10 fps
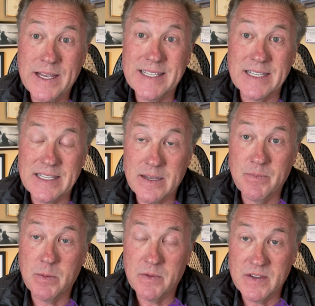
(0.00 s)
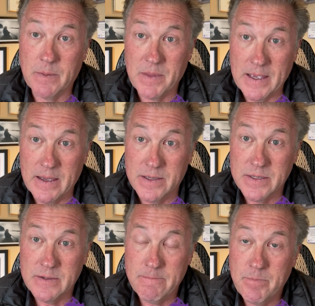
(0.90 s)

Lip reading: it's a symptom of something else.